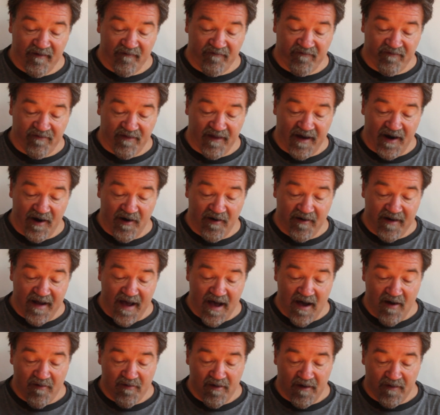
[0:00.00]
flare
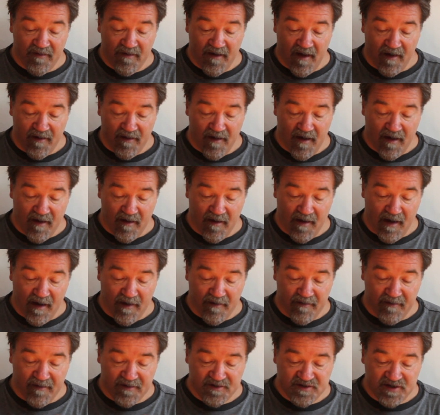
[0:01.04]
down
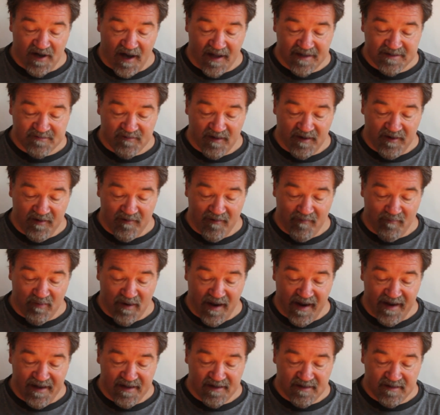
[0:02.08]
on the shots when you're in
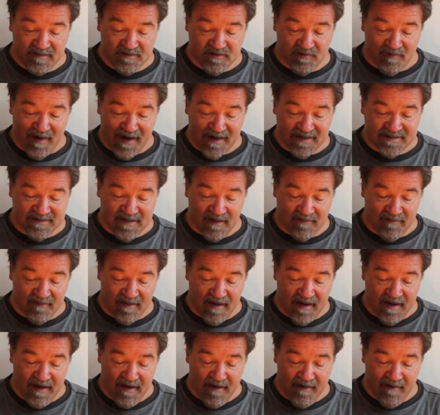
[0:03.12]
bright direct
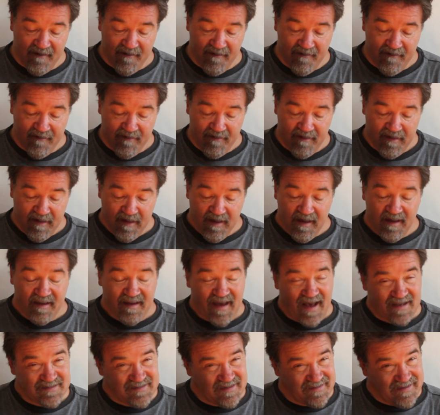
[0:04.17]
sunlight. It
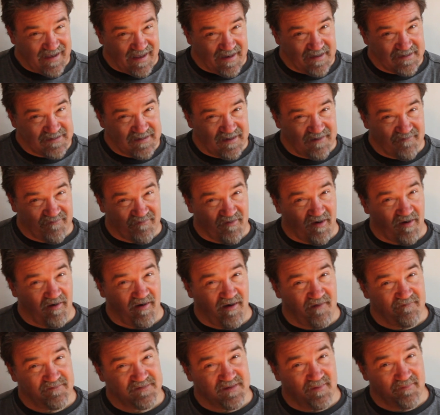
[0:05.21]
has a tendency to fall
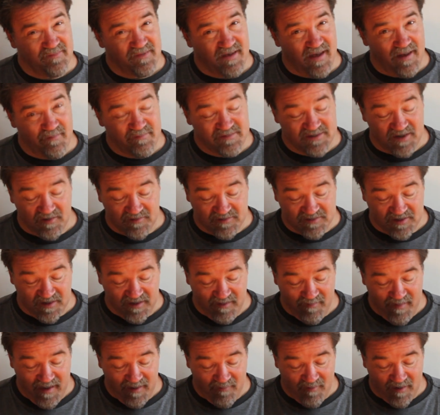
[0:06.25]
off sometimes though, so you
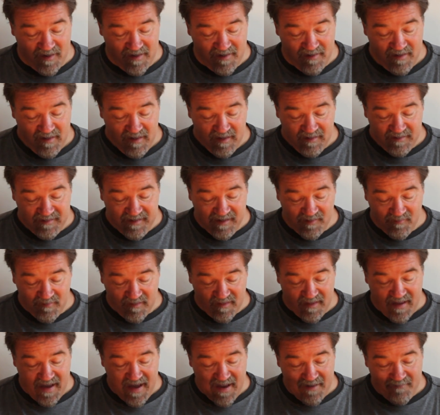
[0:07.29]
may want to deal with
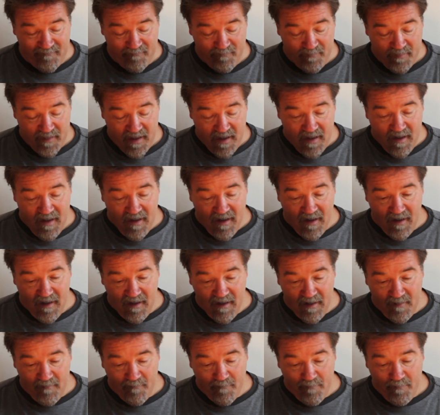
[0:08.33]
that.
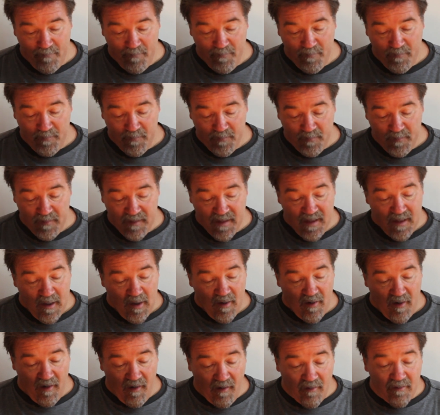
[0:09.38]

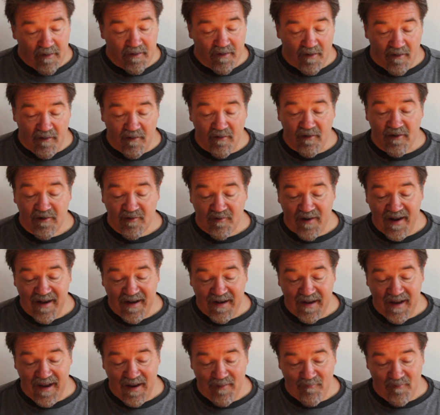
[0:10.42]
All in all, a great
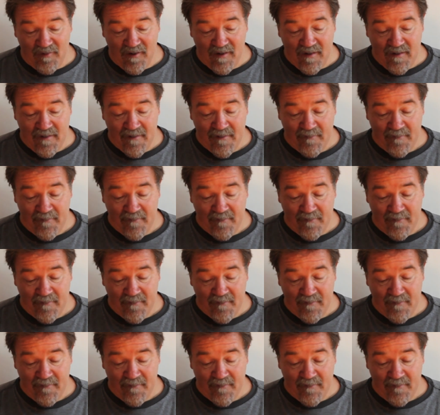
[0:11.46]
camera.